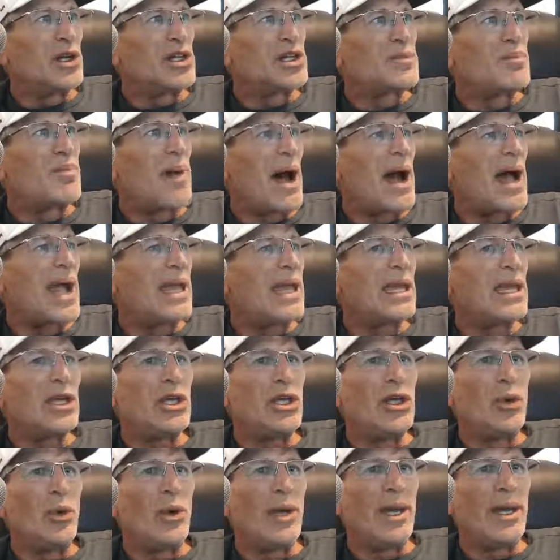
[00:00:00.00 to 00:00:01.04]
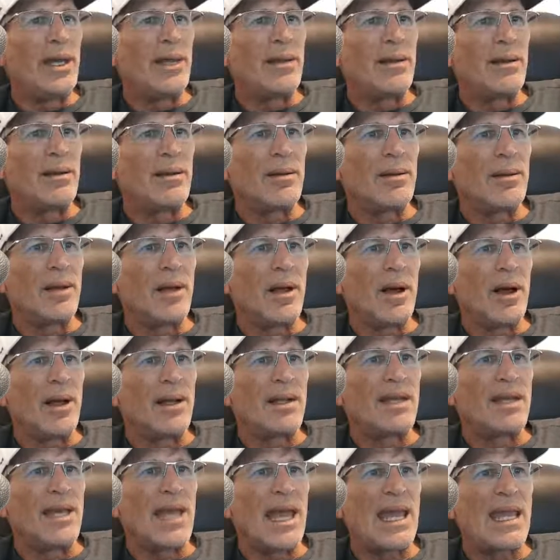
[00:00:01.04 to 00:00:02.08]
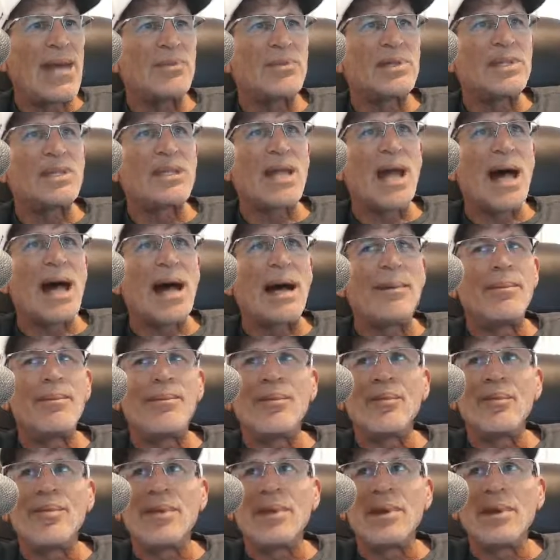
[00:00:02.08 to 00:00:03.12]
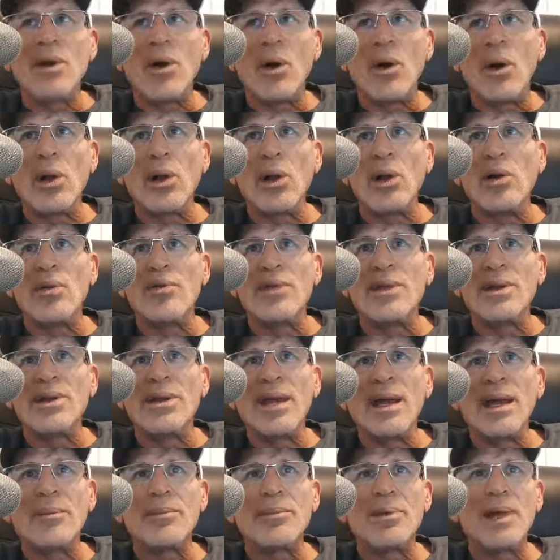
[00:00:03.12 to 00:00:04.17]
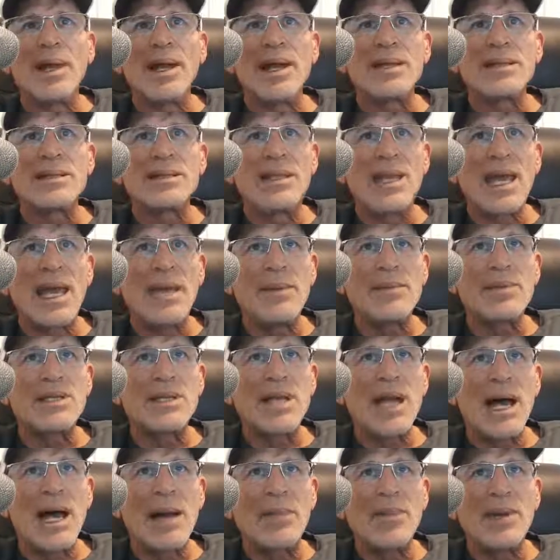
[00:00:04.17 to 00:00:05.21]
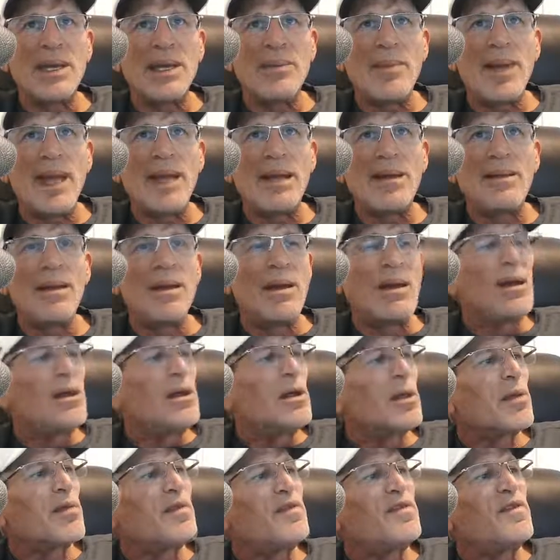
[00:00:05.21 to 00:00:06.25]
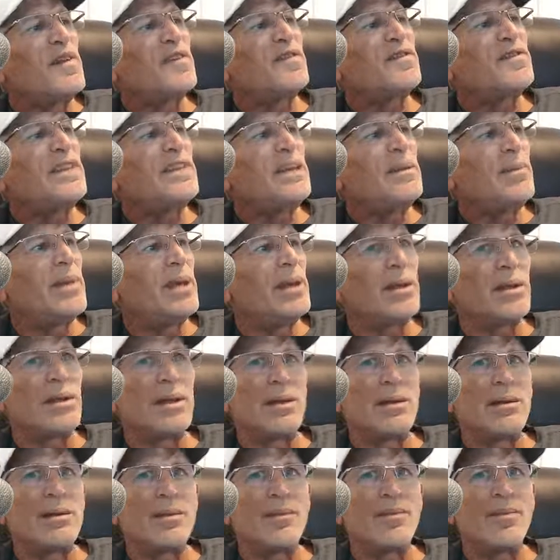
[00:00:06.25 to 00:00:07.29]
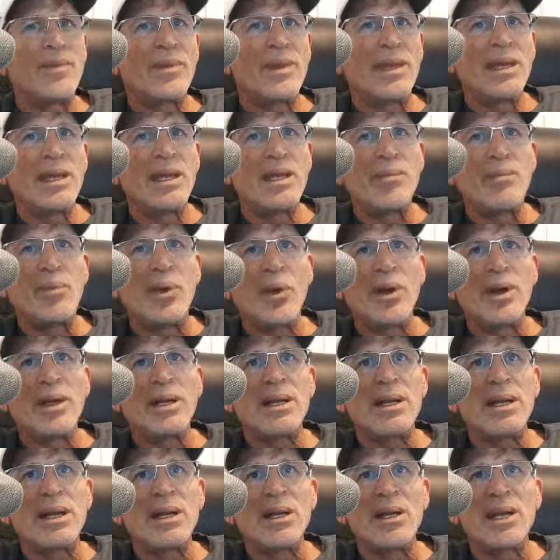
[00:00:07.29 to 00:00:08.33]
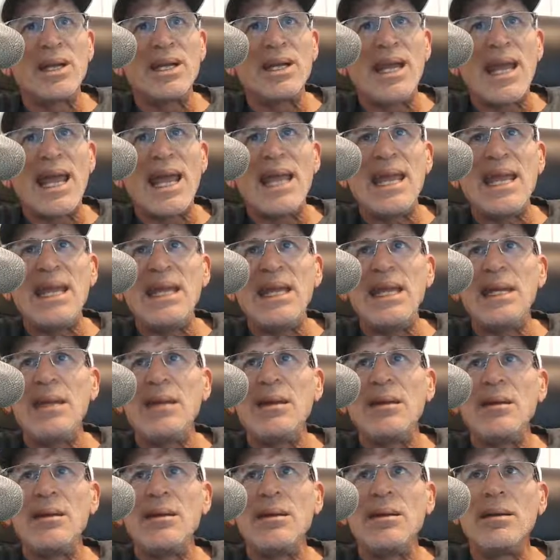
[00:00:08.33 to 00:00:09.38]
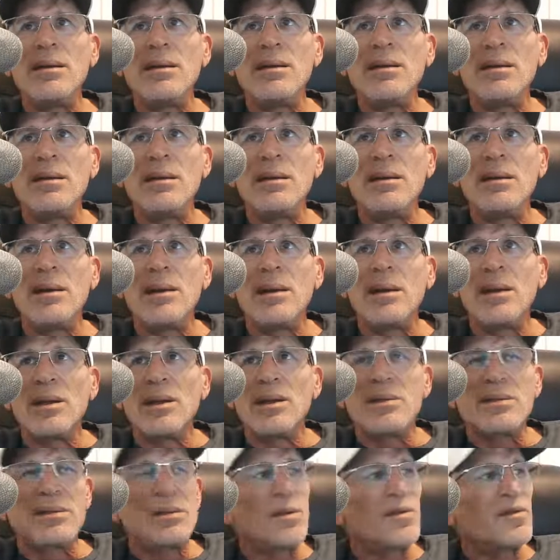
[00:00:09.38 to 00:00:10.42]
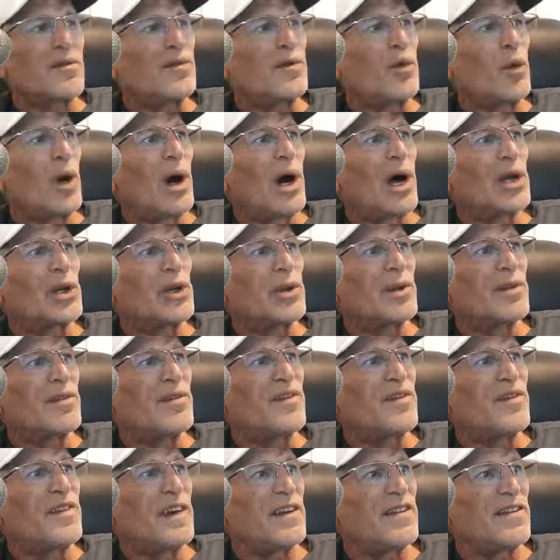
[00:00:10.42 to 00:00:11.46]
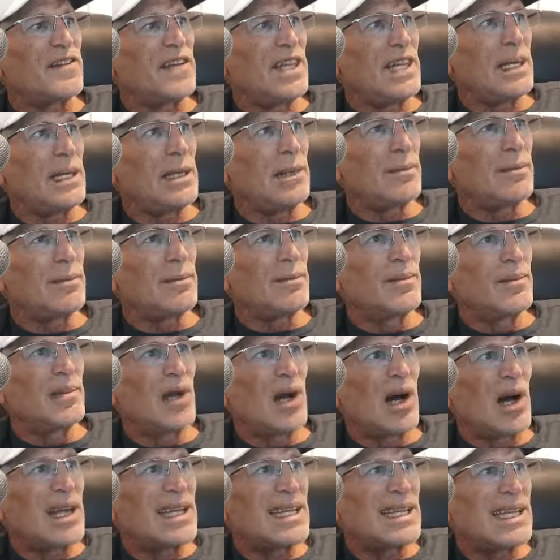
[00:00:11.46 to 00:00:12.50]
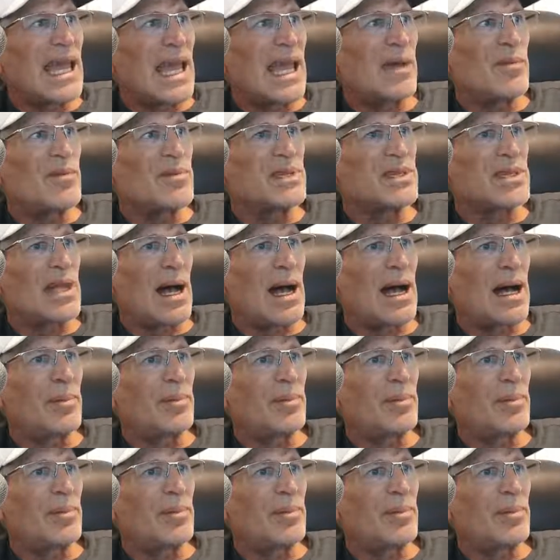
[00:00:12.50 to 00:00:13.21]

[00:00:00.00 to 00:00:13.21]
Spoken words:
buying you in on GameStop all over the damn place. GameStop, he made $50 million. He bought it, he looked at it, 80 to 450 on GameStop.